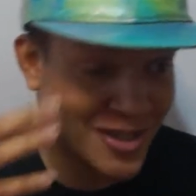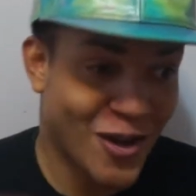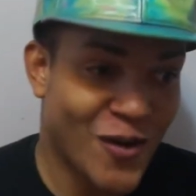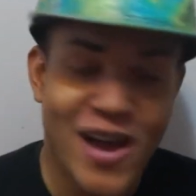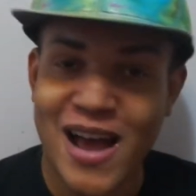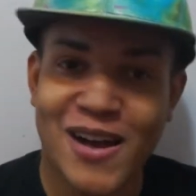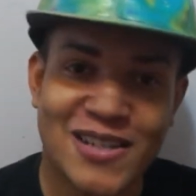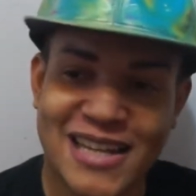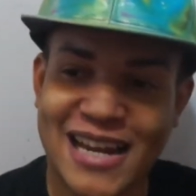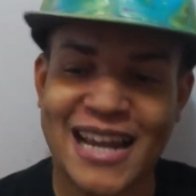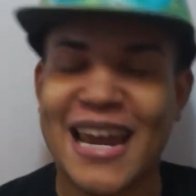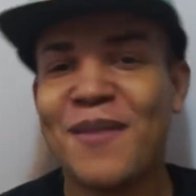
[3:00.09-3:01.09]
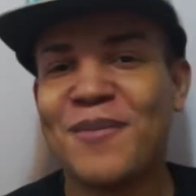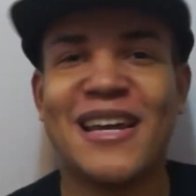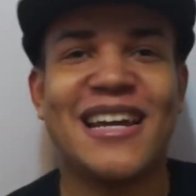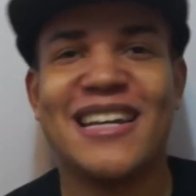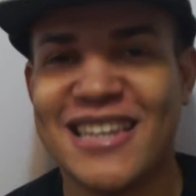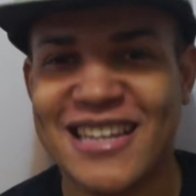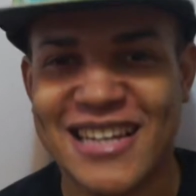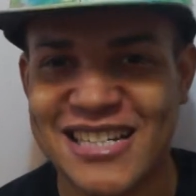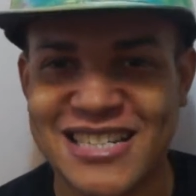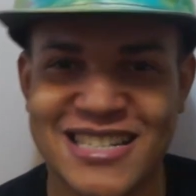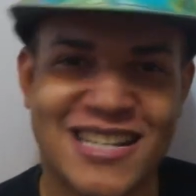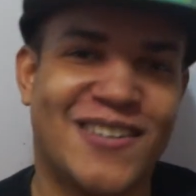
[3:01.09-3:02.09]
so I was like, I can't play the
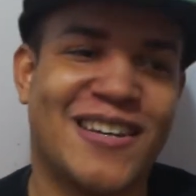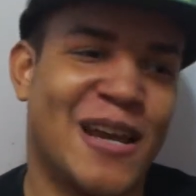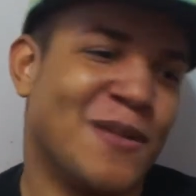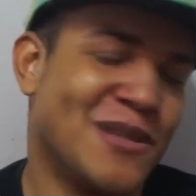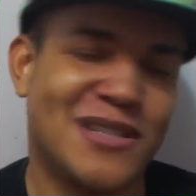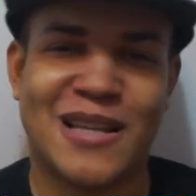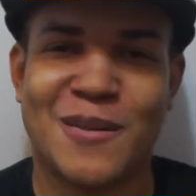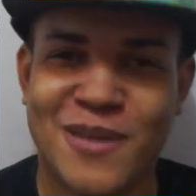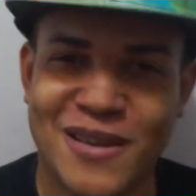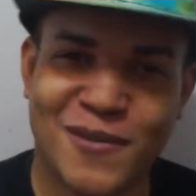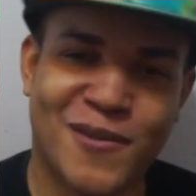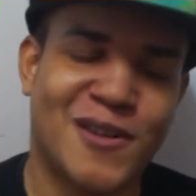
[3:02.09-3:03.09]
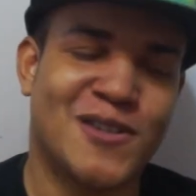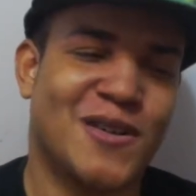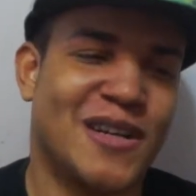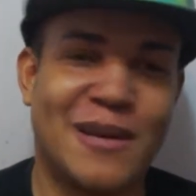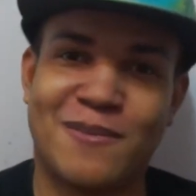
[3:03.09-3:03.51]
Legend of Zelda games until I play the first one,